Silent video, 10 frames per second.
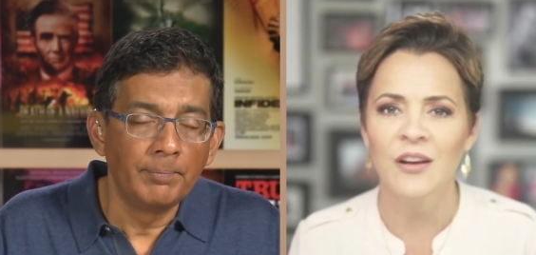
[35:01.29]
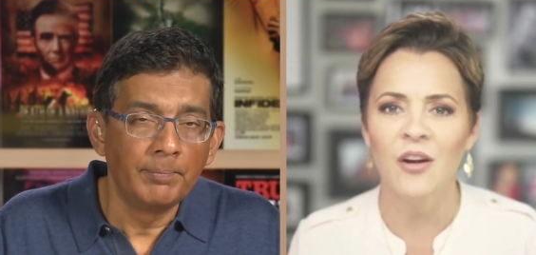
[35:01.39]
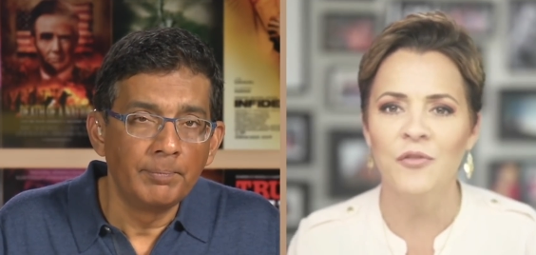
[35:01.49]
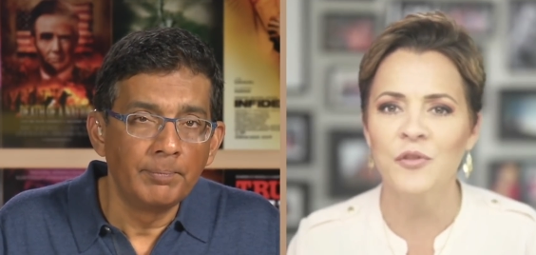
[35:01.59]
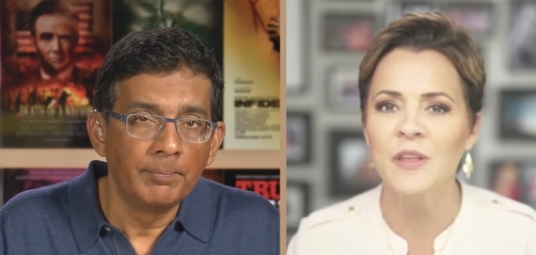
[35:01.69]

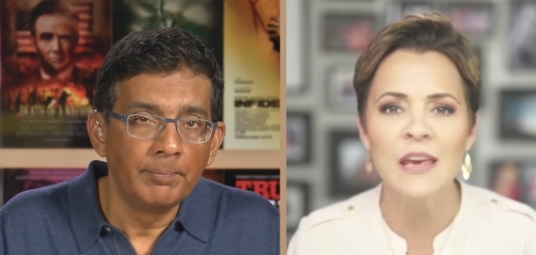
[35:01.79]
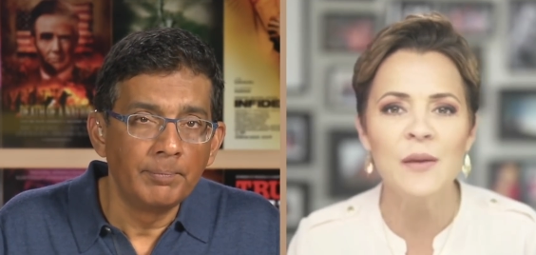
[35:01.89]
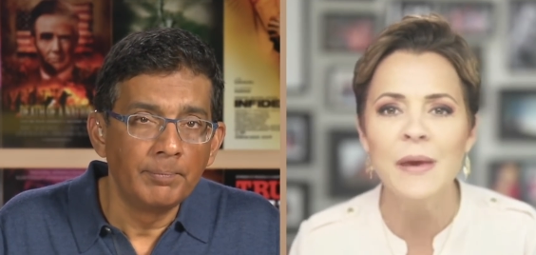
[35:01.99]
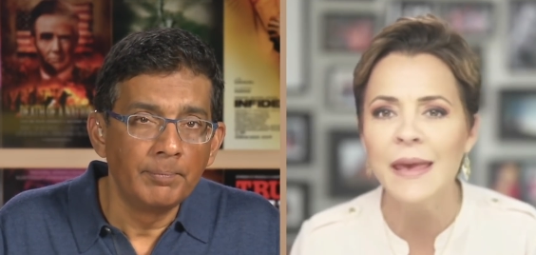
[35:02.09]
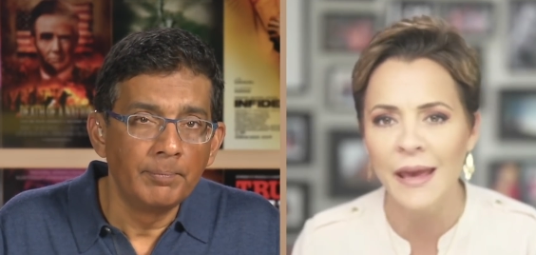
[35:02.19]
Speaker 1: call for the
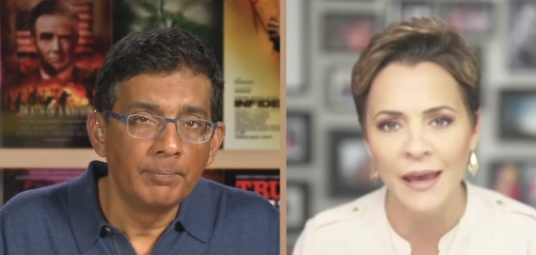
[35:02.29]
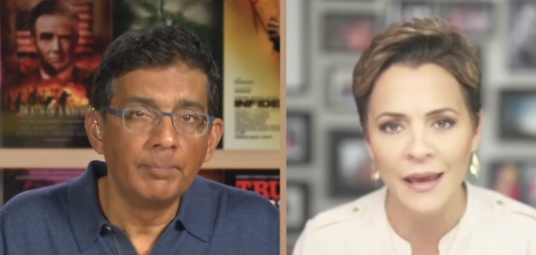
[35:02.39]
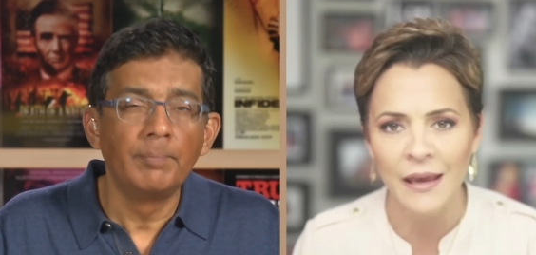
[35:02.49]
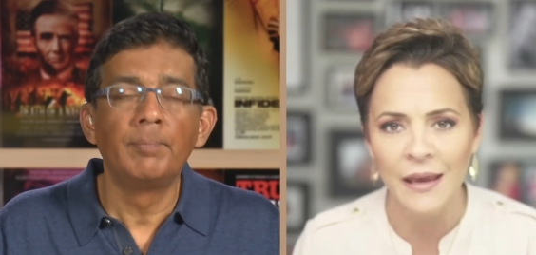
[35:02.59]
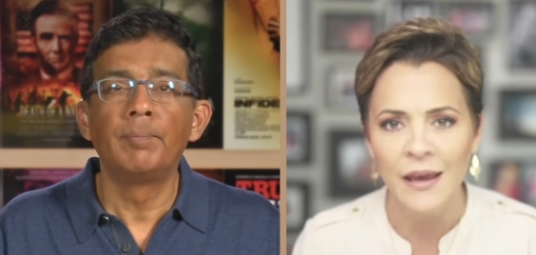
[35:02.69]

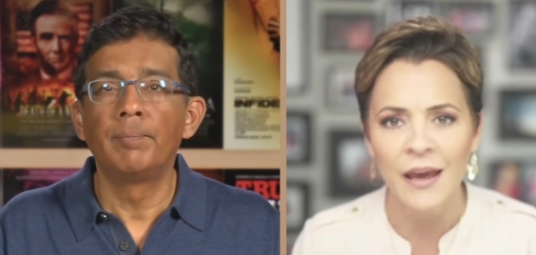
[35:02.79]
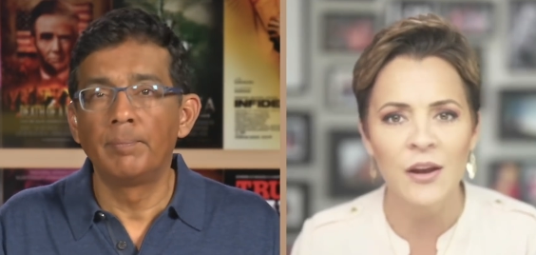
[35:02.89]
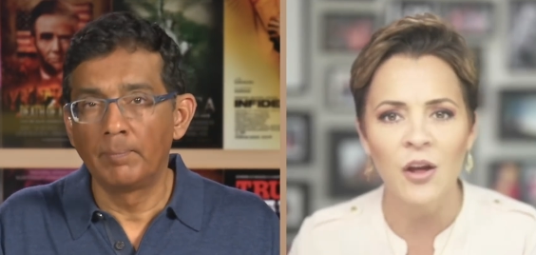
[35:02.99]
EPA and